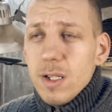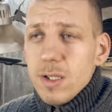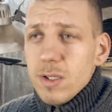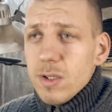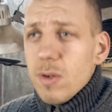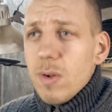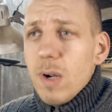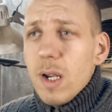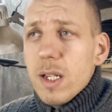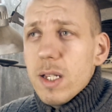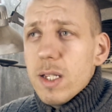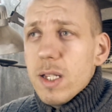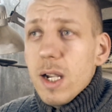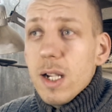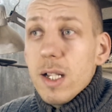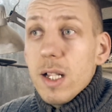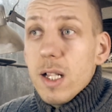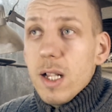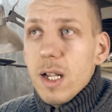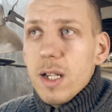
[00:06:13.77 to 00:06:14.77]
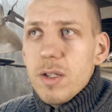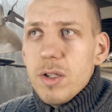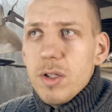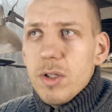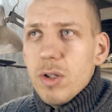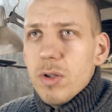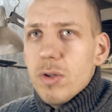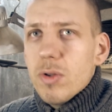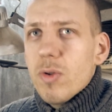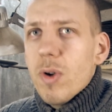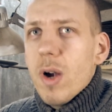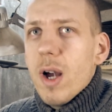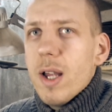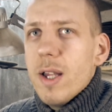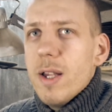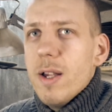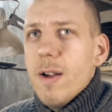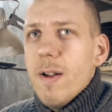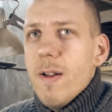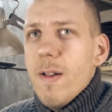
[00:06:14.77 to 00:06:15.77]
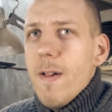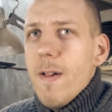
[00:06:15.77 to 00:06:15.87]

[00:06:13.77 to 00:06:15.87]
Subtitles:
So I decided I need to try,